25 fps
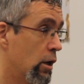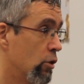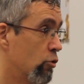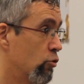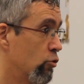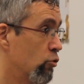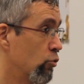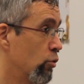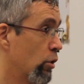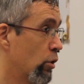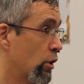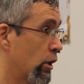
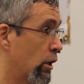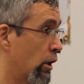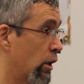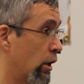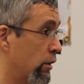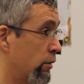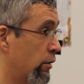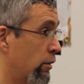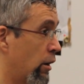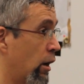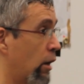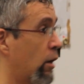to
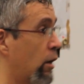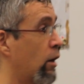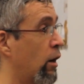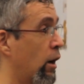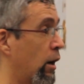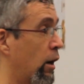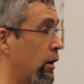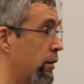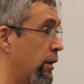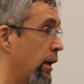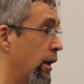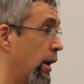the drug
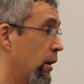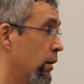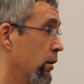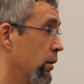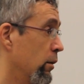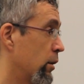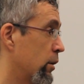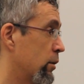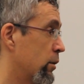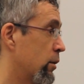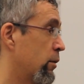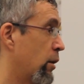
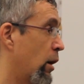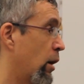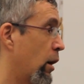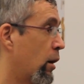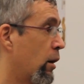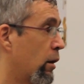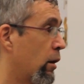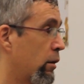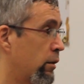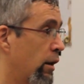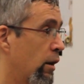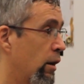cartel, and the drug
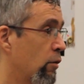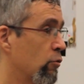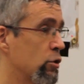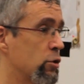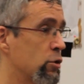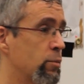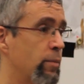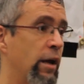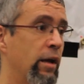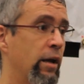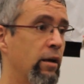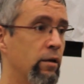cartel was
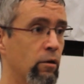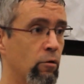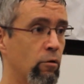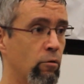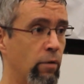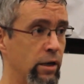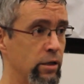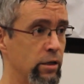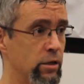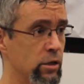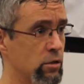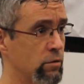paying the
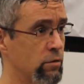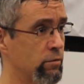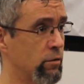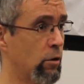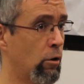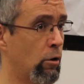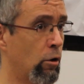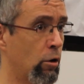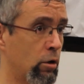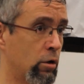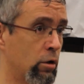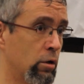wages of the
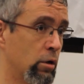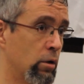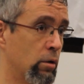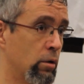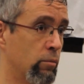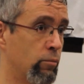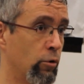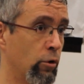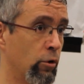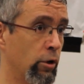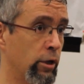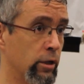local
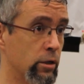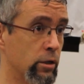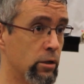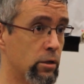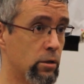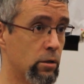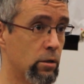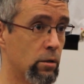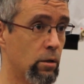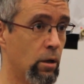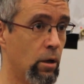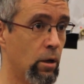
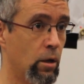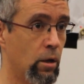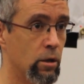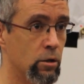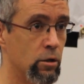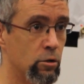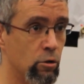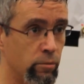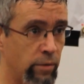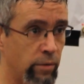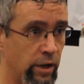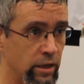police.
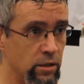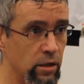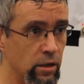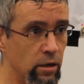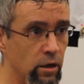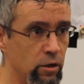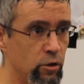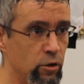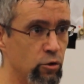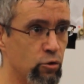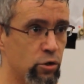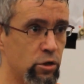So
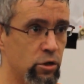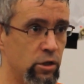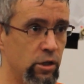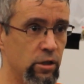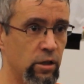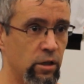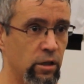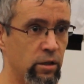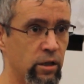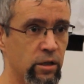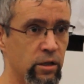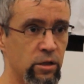basically you see
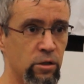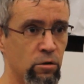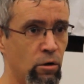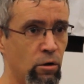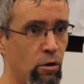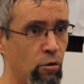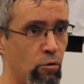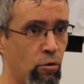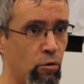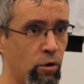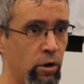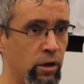that there's
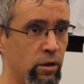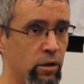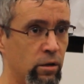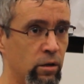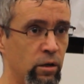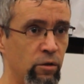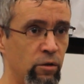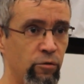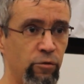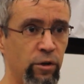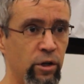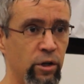no real
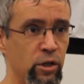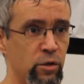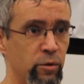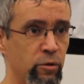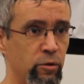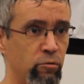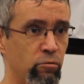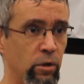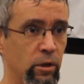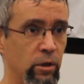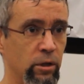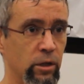difference
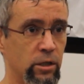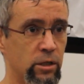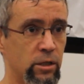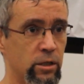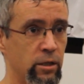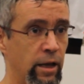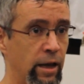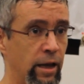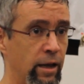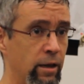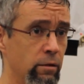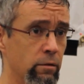between the
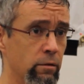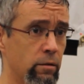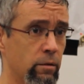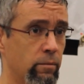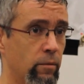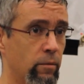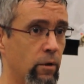state